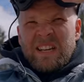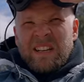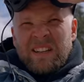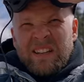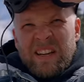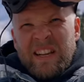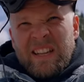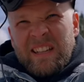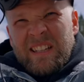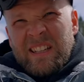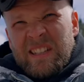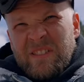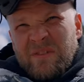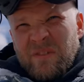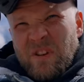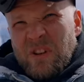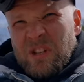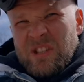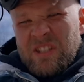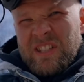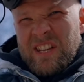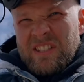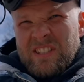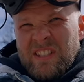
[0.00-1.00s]
Okay, let's
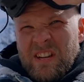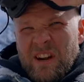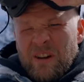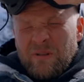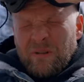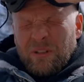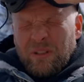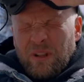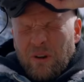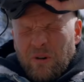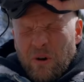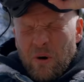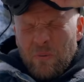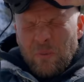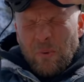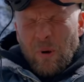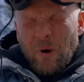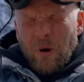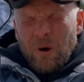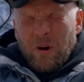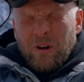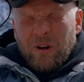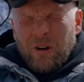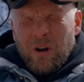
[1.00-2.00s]
first test it out with the
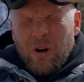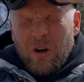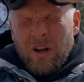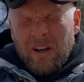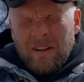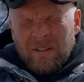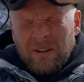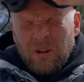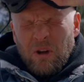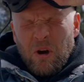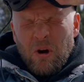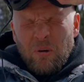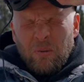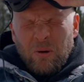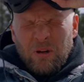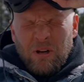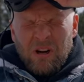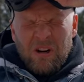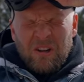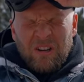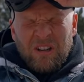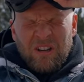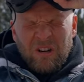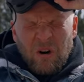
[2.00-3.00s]
GoPro, Go,
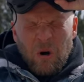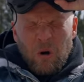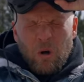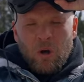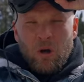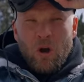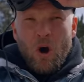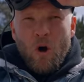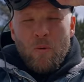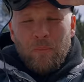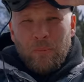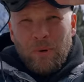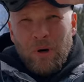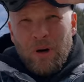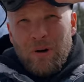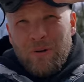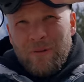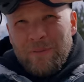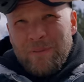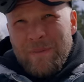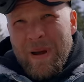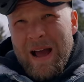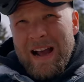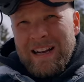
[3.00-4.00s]
Go, Go,
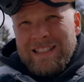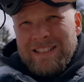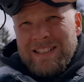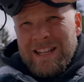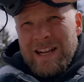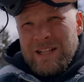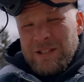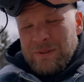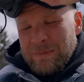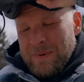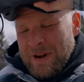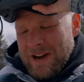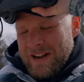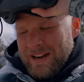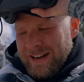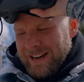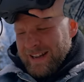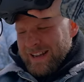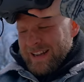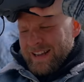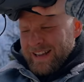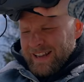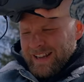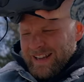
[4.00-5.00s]
GoPro Max lens mod,
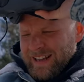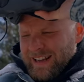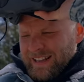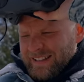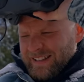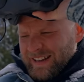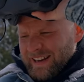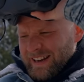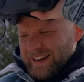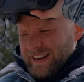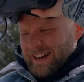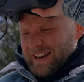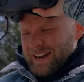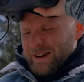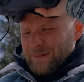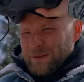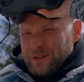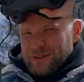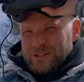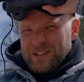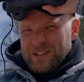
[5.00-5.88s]
and then uh, we'll